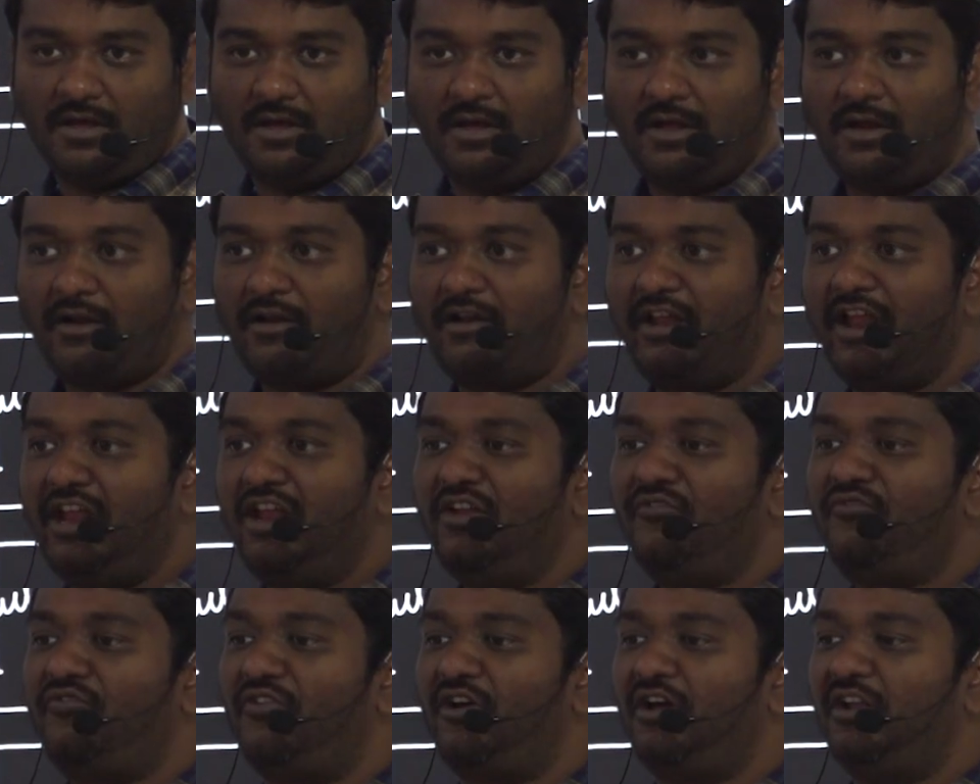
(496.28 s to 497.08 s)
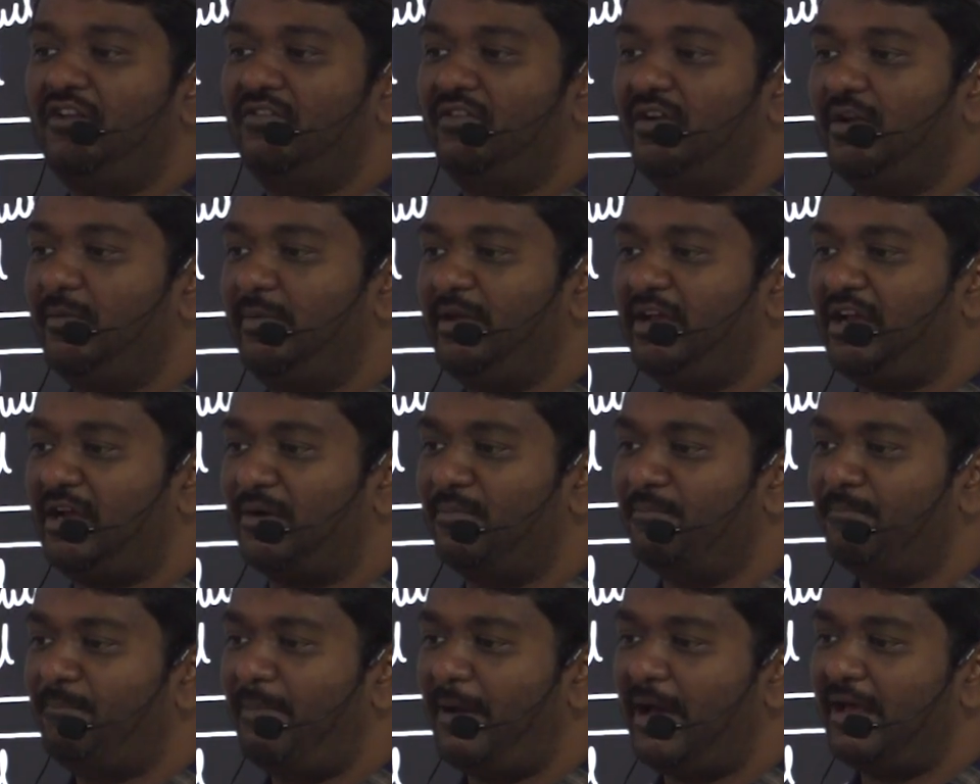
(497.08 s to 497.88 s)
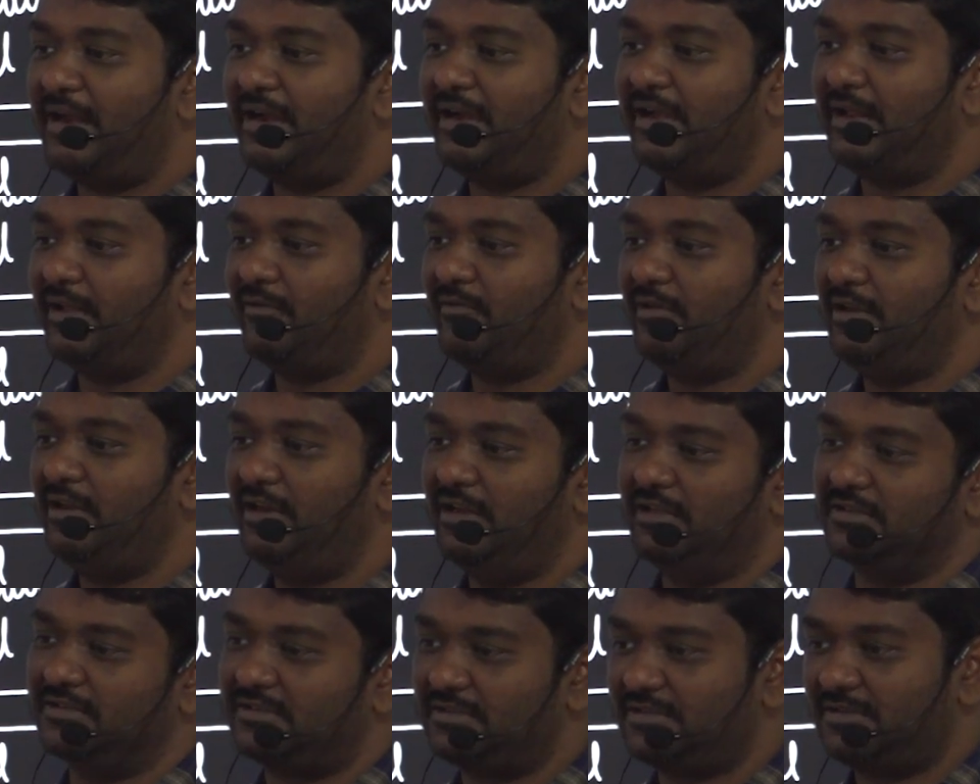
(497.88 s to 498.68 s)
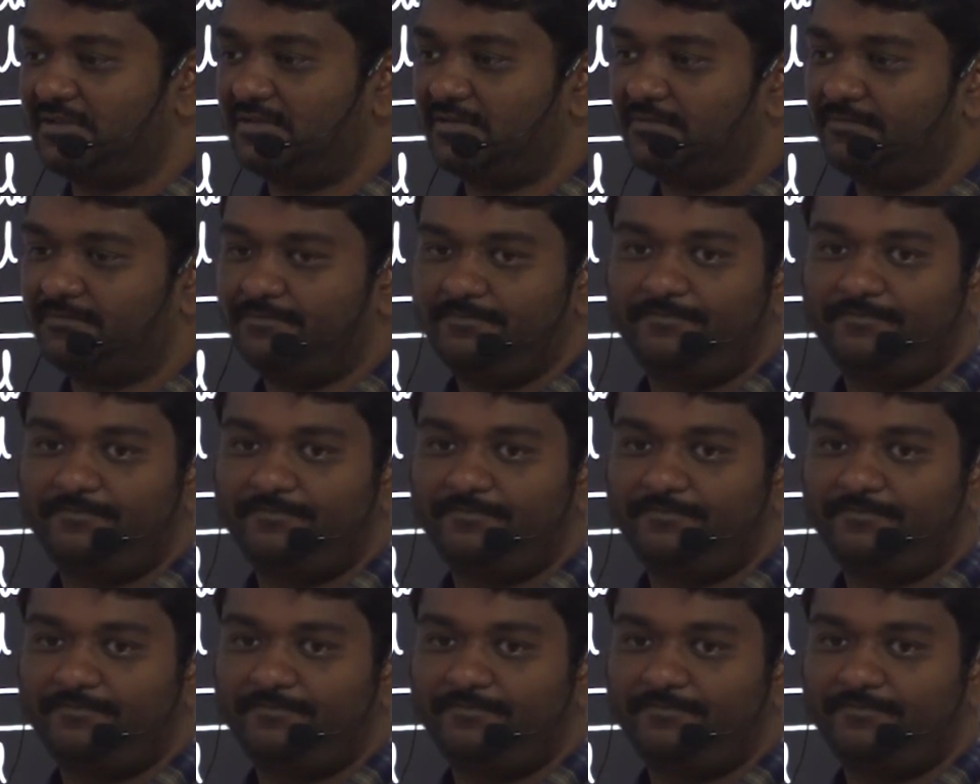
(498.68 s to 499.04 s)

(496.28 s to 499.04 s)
rainfall will be comparatively less.